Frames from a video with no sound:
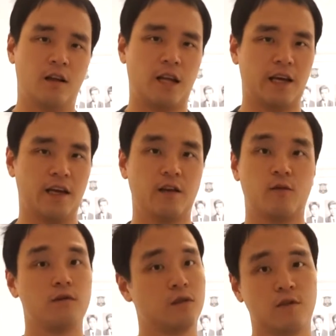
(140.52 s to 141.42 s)
Like in a
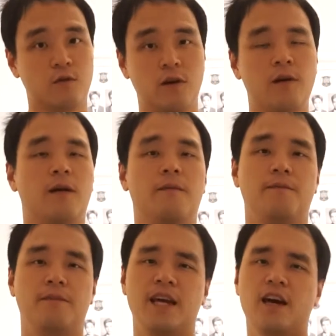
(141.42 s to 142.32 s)
grocery store,
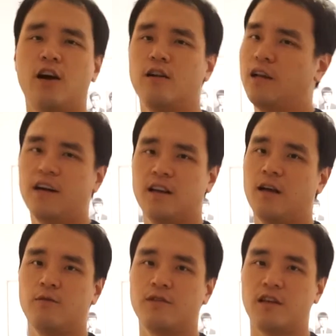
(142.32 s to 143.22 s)
they are not
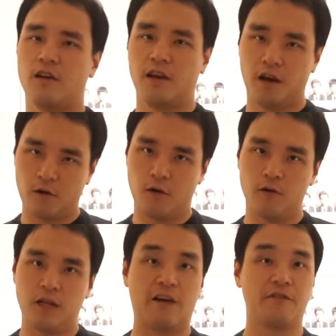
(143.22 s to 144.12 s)
allowed to sell
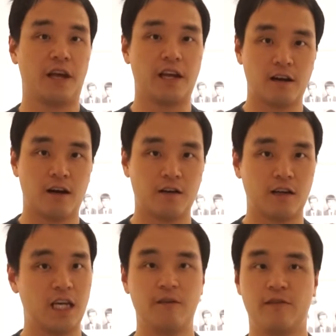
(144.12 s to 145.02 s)
alcohol after 8 o'clock,
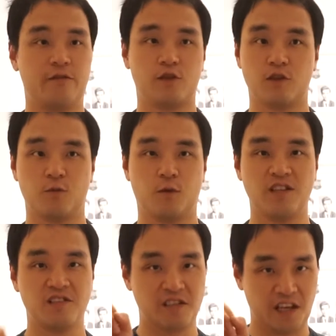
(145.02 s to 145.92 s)
even for just
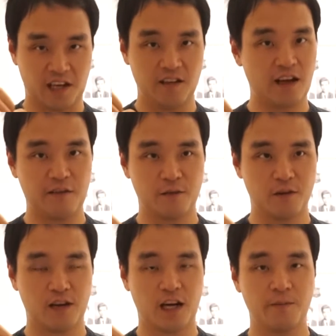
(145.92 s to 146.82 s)
1 second
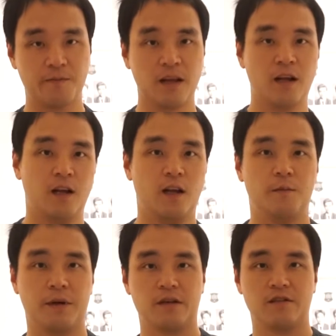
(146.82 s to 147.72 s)
after time,
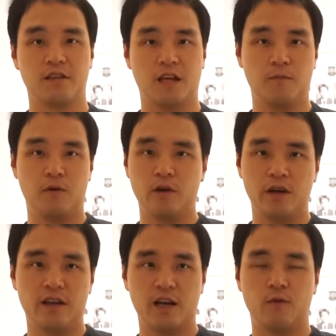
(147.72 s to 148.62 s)
because the
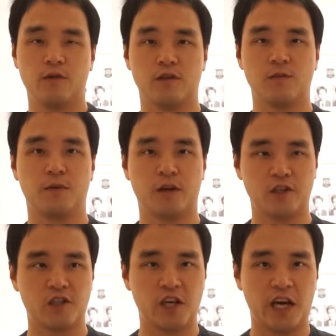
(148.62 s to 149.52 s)
employee there will just put
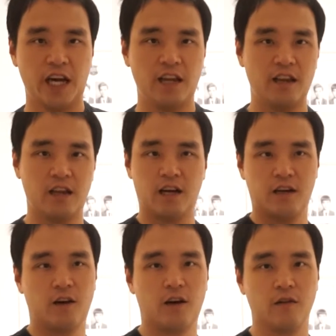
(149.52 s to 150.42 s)
a chain lock
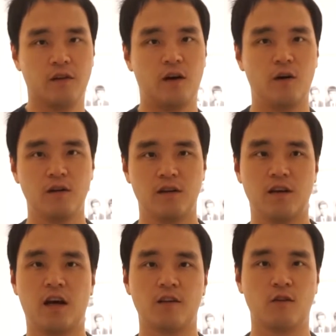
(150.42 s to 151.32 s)
on all
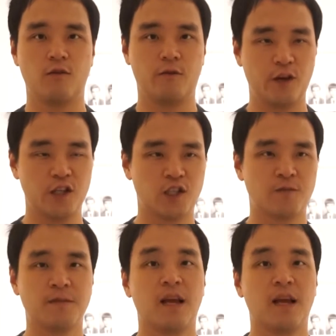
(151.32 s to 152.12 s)
the alcohol fridge,